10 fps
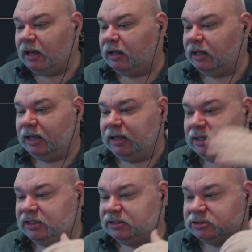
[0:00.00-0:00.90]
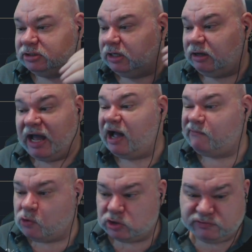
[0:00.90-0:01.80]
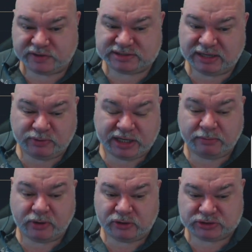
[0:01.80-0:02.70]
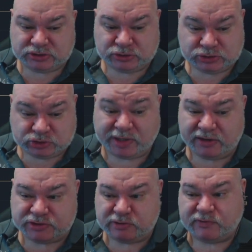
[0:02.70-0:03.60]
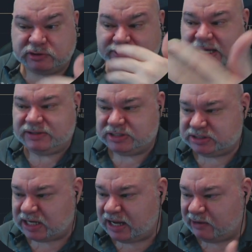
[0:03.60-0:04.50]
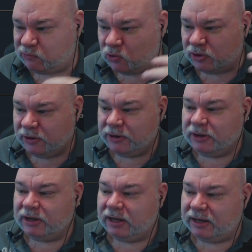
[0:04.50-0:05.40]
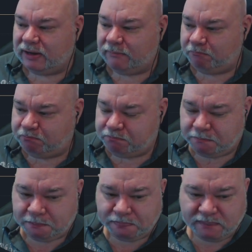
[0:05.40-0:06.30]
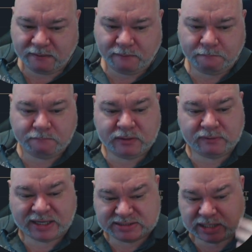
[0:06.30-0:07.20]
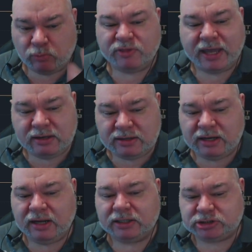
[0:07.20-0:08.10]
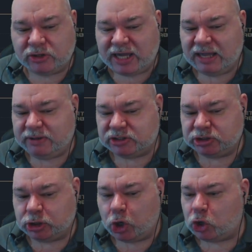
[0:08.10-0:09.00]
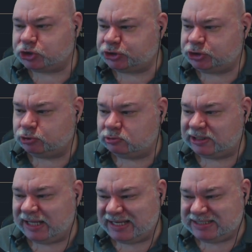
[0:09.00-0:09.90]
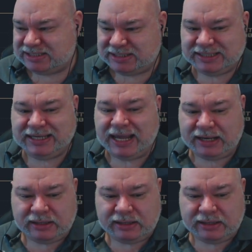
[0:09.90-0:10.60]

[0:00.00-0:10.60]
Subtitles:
And half-orcs, for example, get a bonus to strength. So if I was playing this as a half-orc, they say, well, then it's okay because it costs you less to get